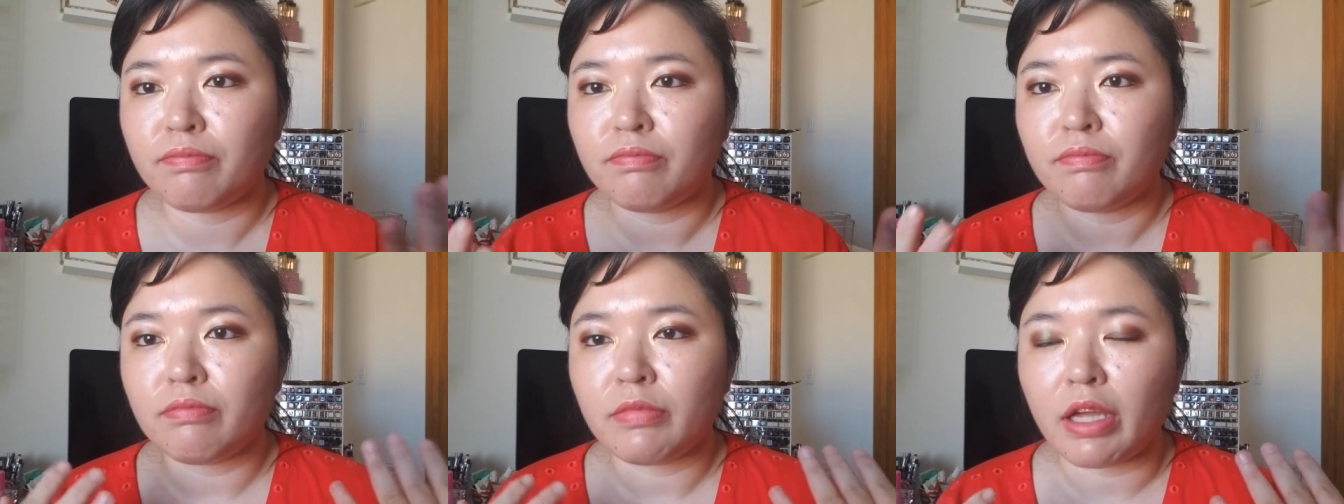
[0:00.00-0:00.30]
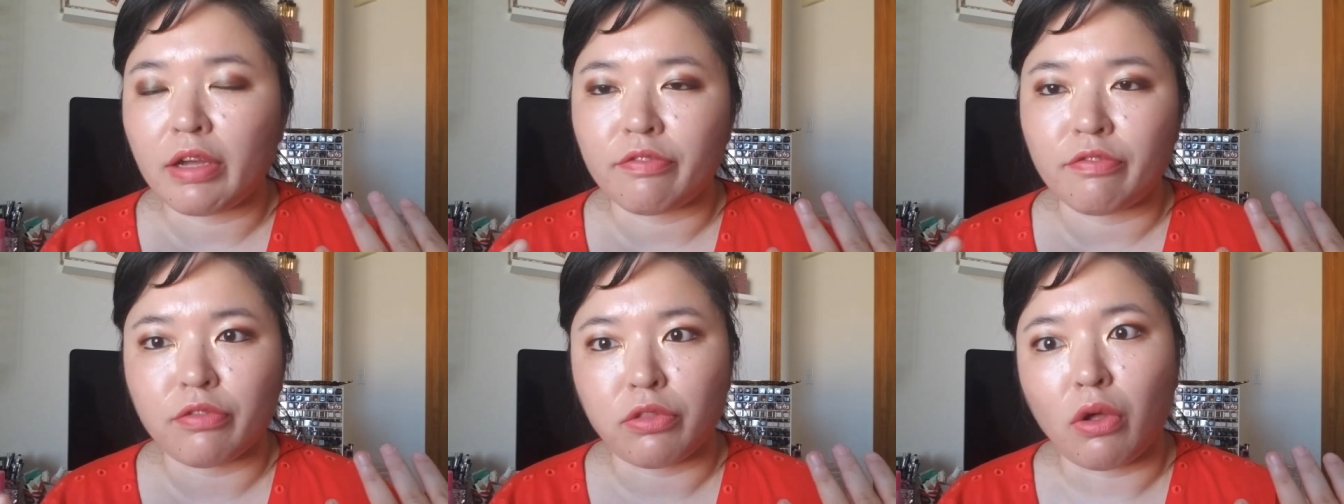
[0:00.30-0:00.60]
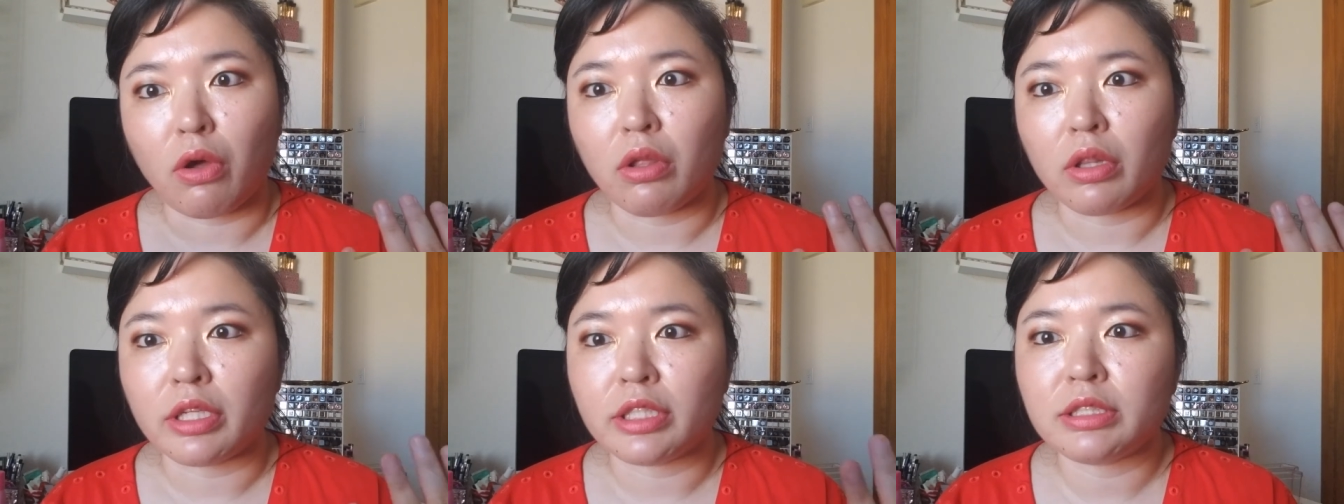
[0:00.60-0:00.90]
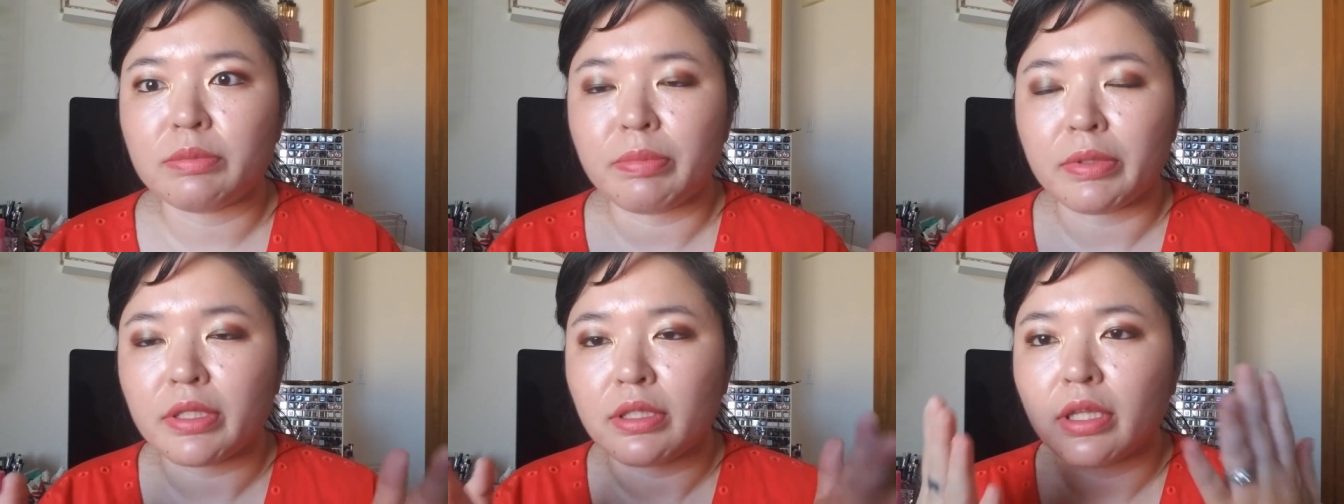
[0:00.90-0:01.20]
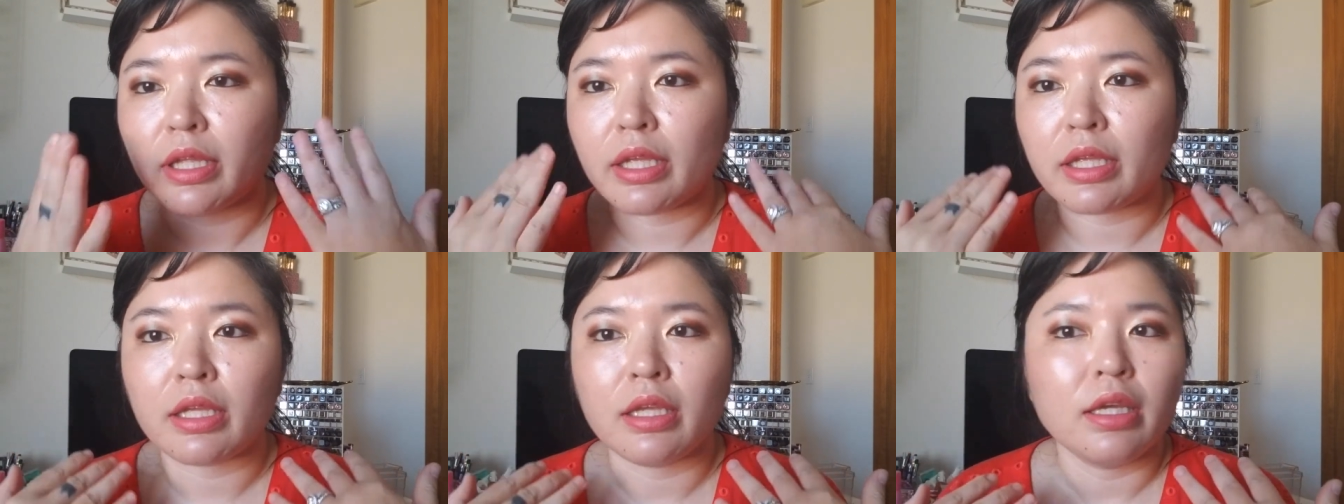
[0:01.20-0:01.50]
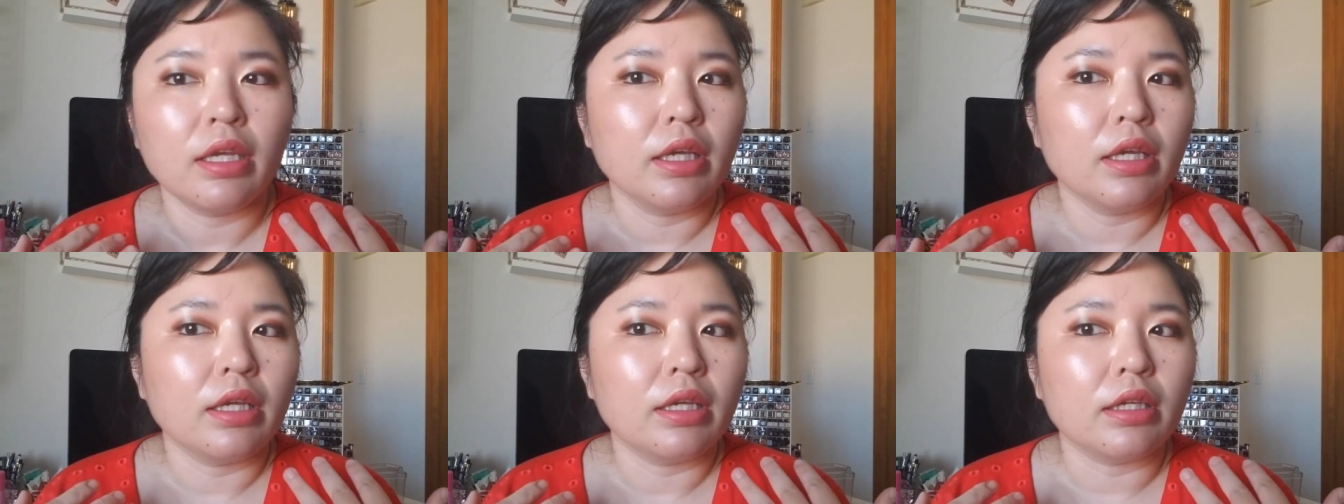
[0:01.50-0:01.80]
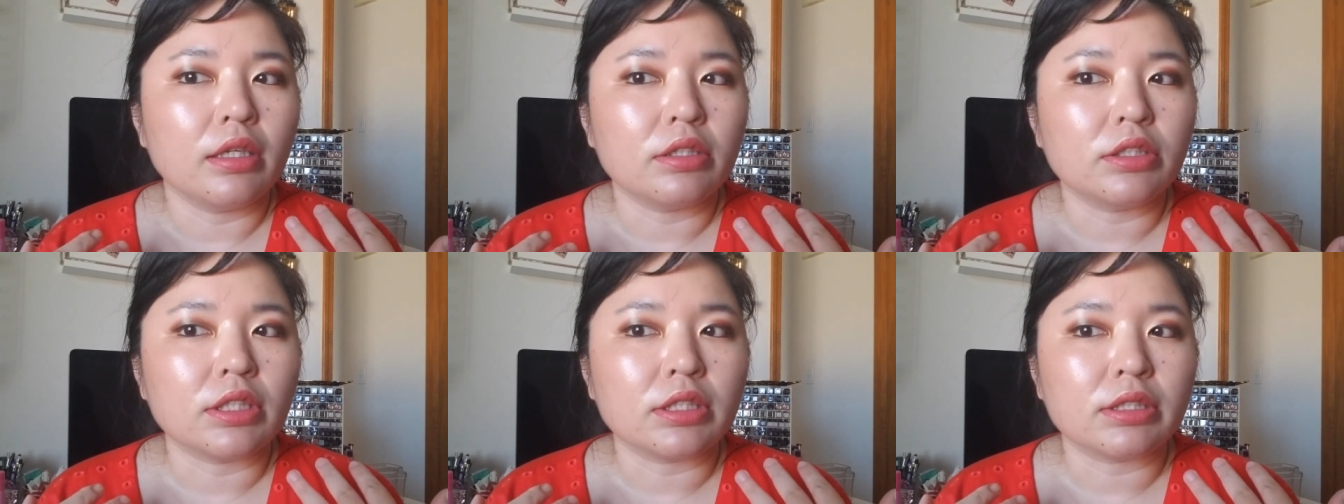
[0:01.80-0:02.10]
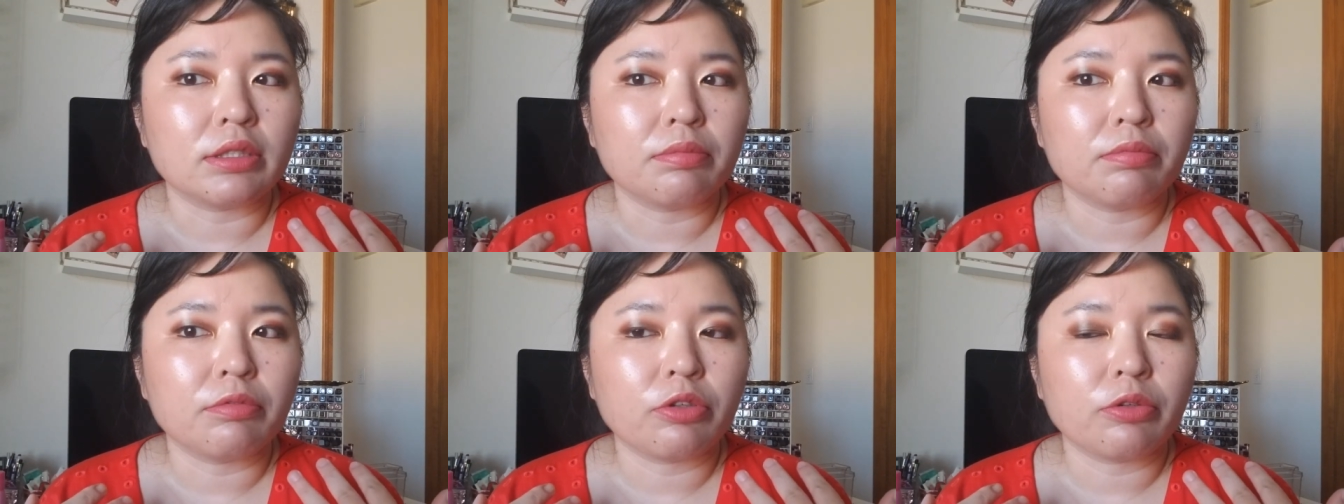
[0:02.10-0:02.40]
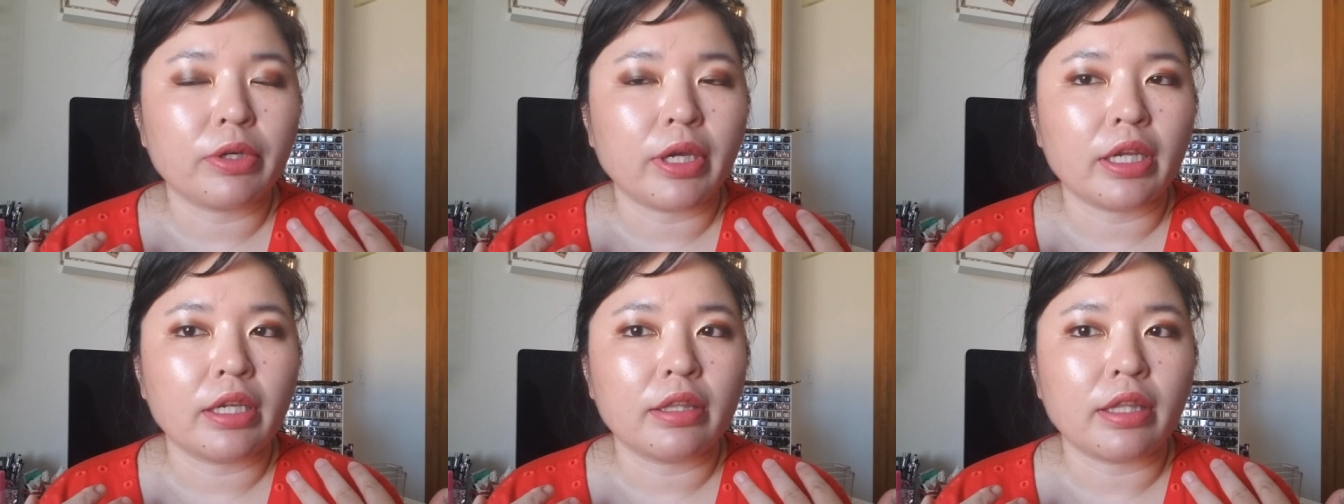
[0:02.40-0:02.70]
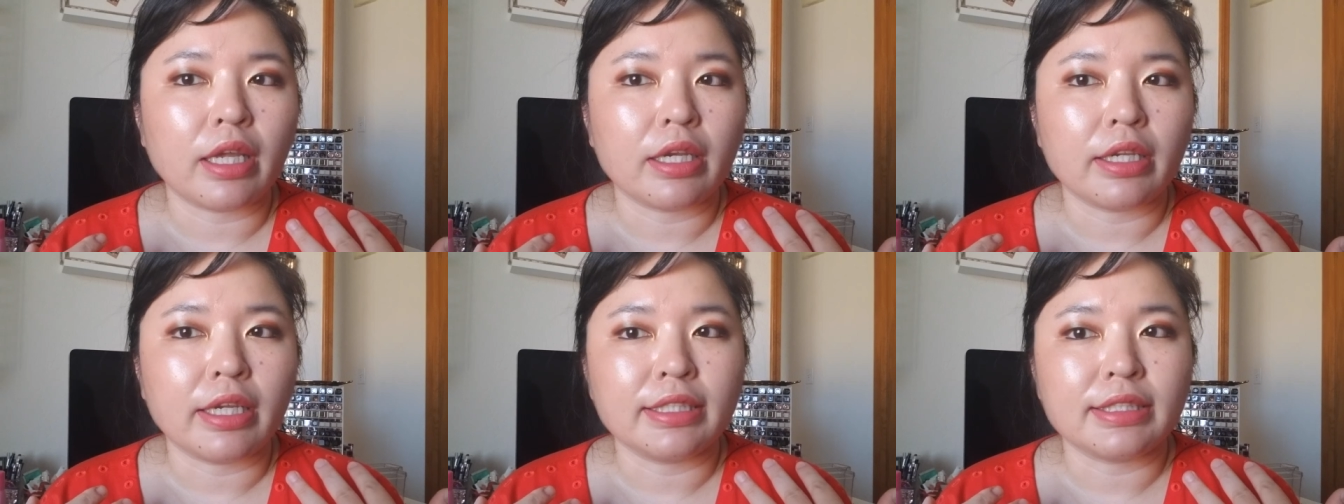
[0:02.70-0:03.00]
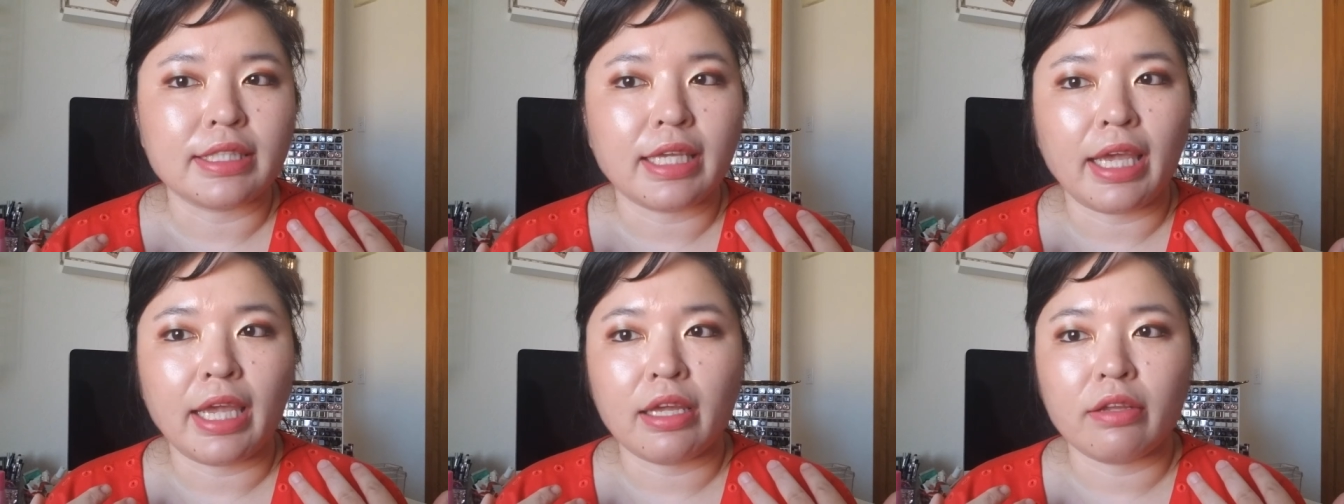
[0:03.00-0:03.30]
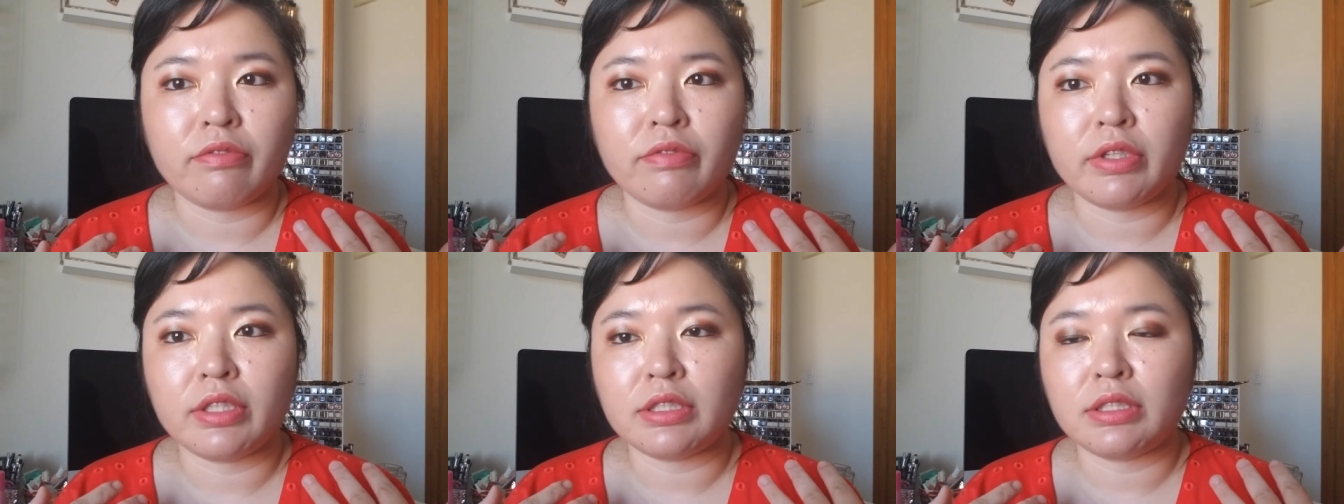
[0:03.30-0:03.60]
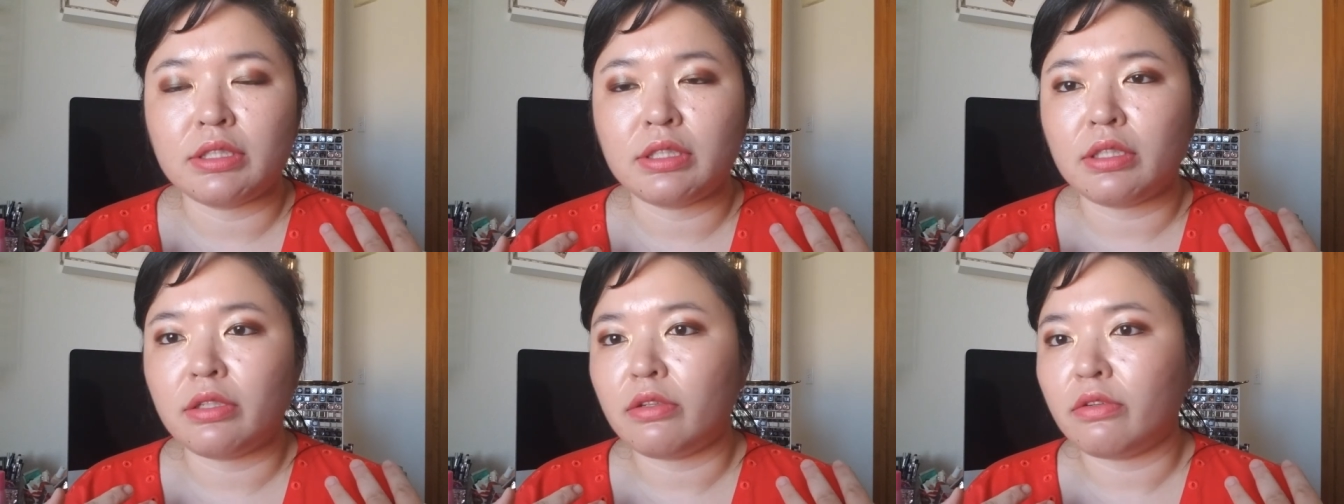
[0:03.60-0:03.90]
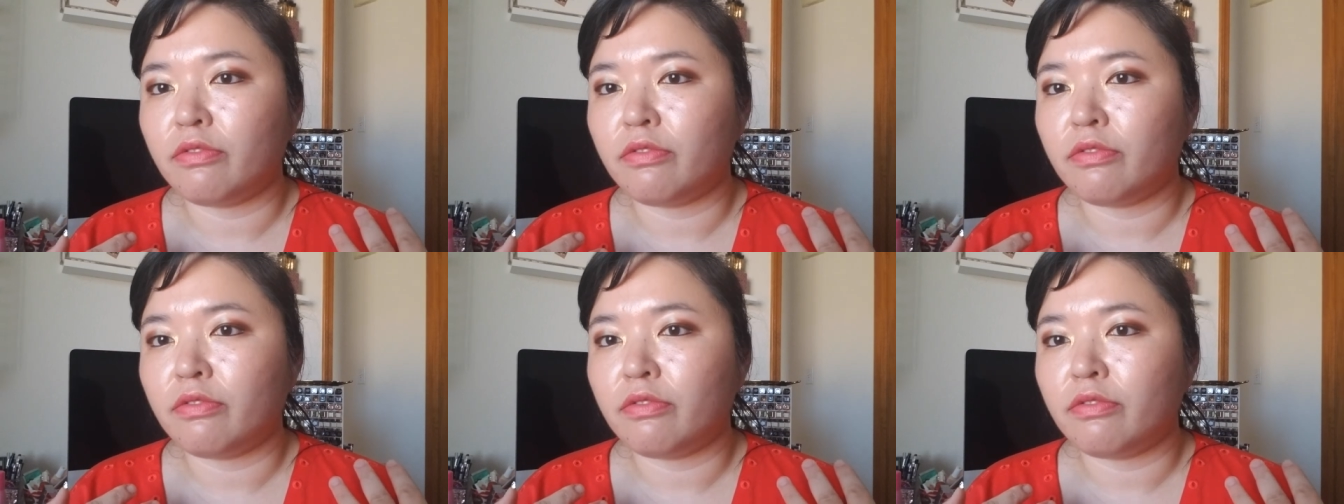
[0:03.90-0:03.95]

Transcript: not flawless, but like just created that nice canvas